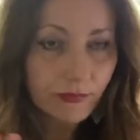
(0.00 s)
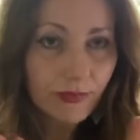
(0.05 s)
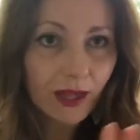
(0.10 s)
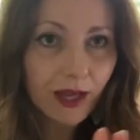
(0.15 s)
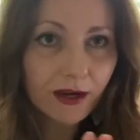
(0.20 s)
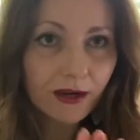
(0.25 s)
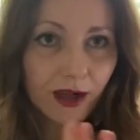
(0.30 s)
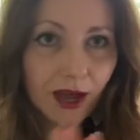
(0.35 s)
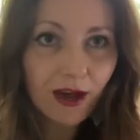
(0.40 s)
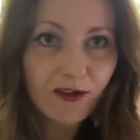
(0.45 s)

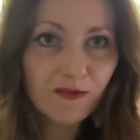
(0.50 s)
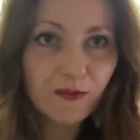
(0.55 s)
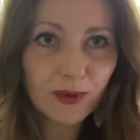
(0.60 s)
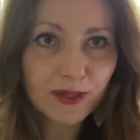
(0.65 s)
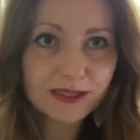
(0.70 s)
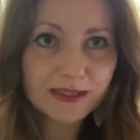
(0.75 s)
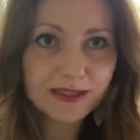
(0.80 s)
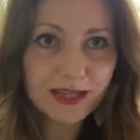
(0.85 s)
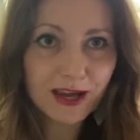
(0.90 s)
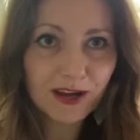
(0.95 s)
And I have my
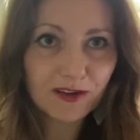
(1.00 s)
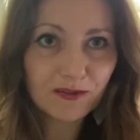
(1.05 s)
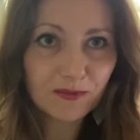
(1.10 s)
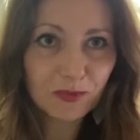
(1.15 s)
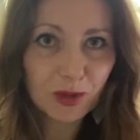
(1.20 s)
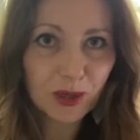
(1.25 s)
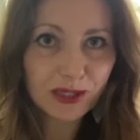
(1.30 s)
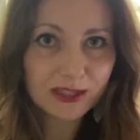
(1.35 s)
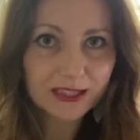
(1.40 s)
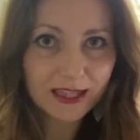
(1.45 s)
stack of
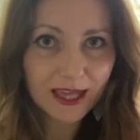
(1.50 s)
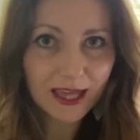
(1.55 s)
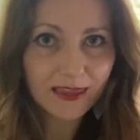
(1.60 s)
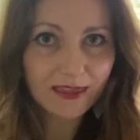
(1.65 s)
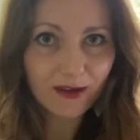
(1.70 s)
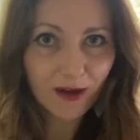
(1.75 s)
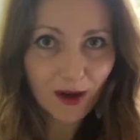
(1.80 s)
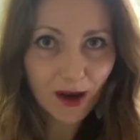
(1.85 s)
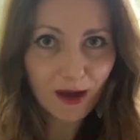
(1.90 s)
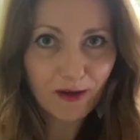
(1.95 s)
books here
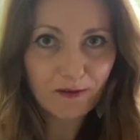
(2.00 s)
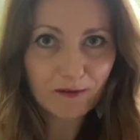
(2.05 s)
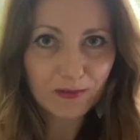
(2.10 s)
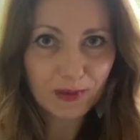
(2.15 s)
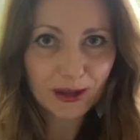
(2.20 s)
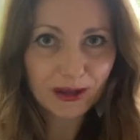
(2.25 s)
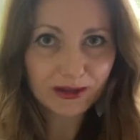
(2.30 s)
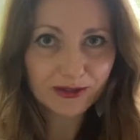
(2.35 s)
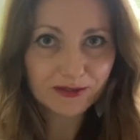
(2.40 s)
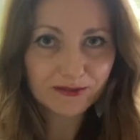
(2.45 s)
that I have
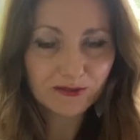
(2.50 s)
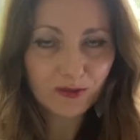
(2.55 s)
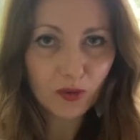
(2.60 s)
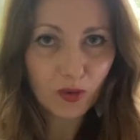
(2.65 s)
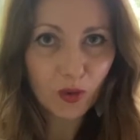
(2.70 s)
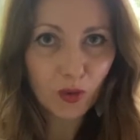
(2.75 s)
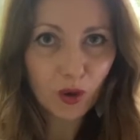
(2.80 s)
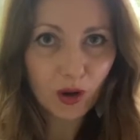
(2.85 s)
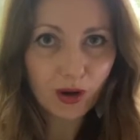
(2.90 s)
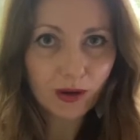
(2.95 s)
picked
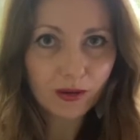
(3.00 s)
for